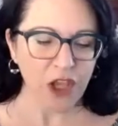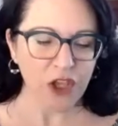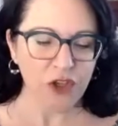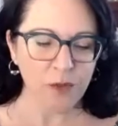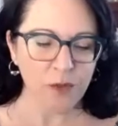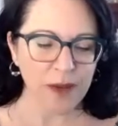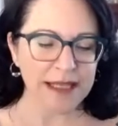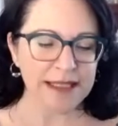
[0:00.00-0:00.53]

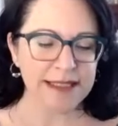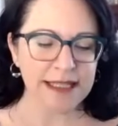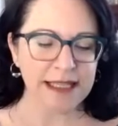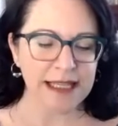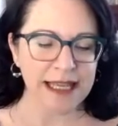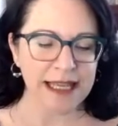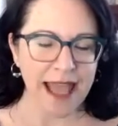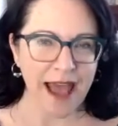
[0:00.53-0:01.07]
you
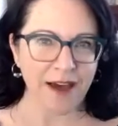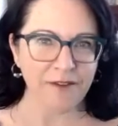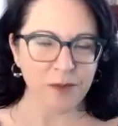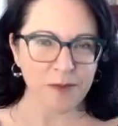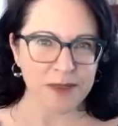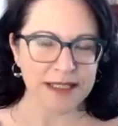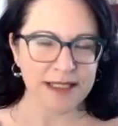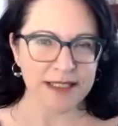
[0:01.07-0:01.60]
basically have a
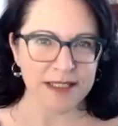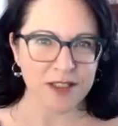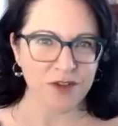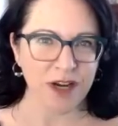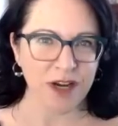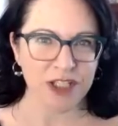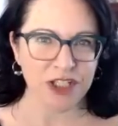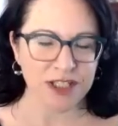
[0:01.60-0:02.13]
business
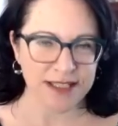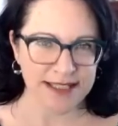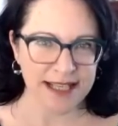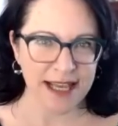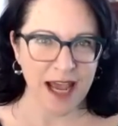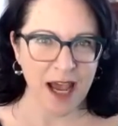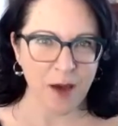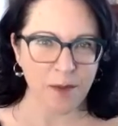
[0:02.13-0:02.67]
structure
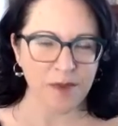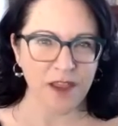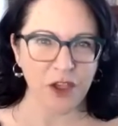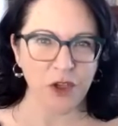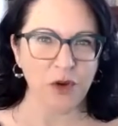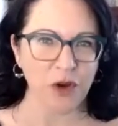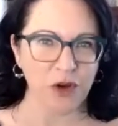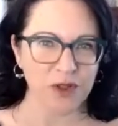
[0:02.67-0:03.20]
set up that
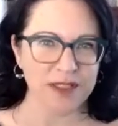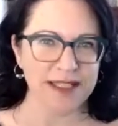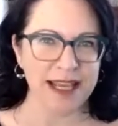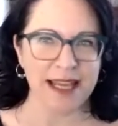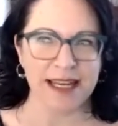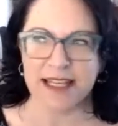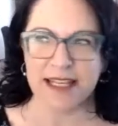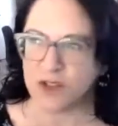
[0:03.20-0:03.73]
your
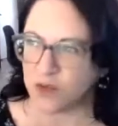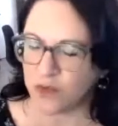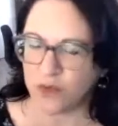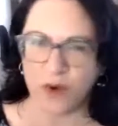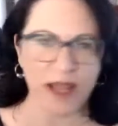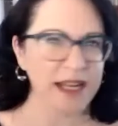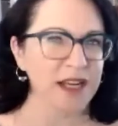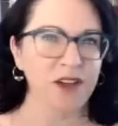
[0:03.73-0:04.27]
content is
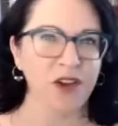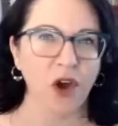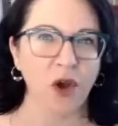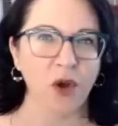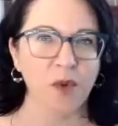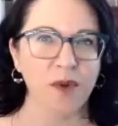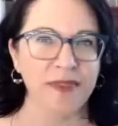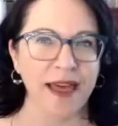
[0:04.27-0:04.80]
ready to
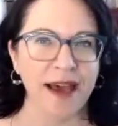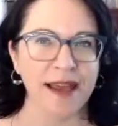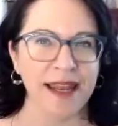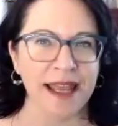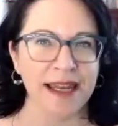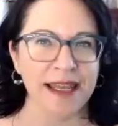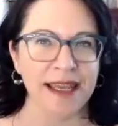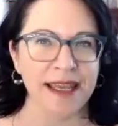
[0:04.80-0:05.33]
go without
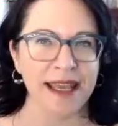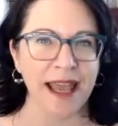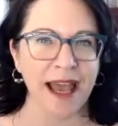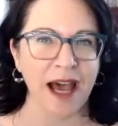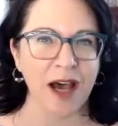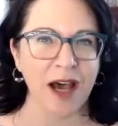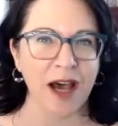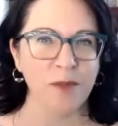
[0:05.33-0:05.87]
any
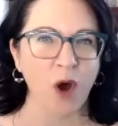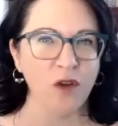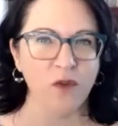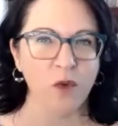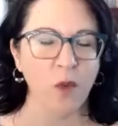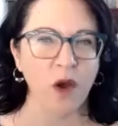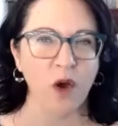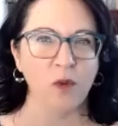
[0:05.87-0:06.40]
um,
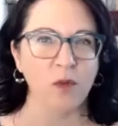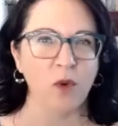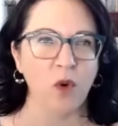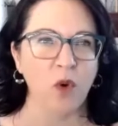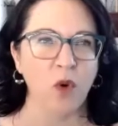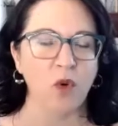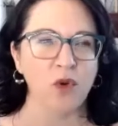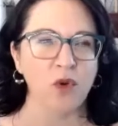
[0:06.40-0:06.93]
overwhelm or,
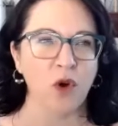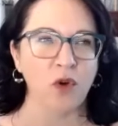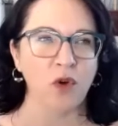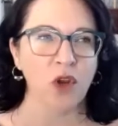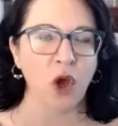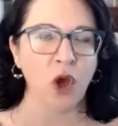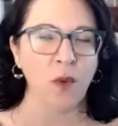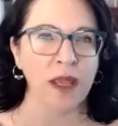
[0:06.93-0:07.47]
or not
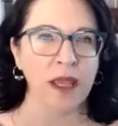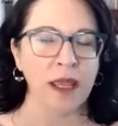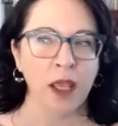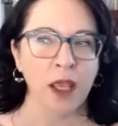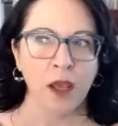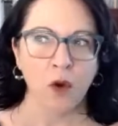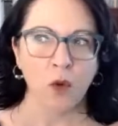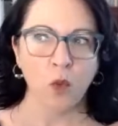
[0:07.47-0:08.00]
knowing
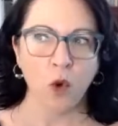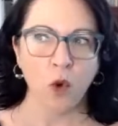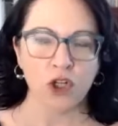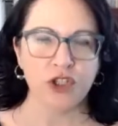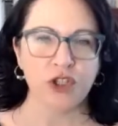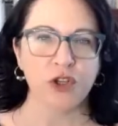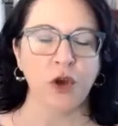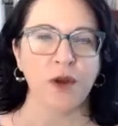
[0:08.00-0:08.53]

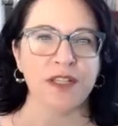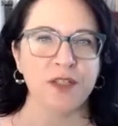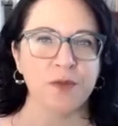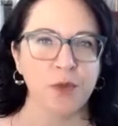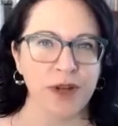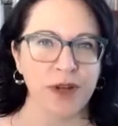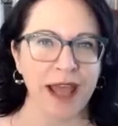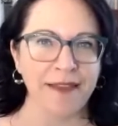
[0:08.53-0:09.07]
what you're going to
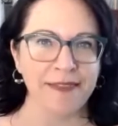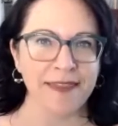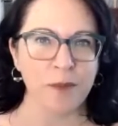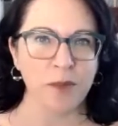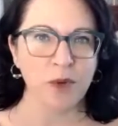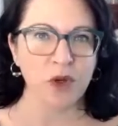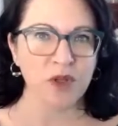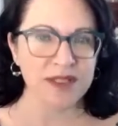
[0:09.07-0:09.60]
put out there
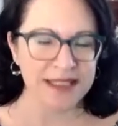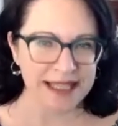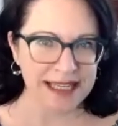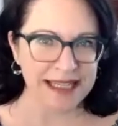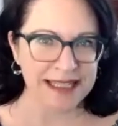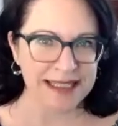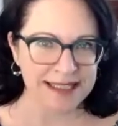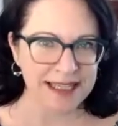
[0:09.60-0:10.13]
because it
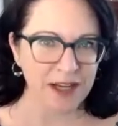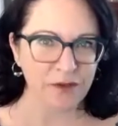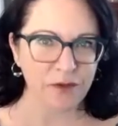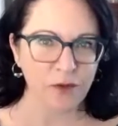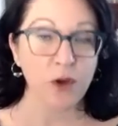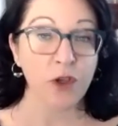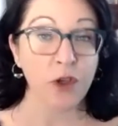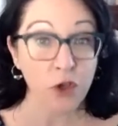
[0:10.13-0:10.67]
is done for you.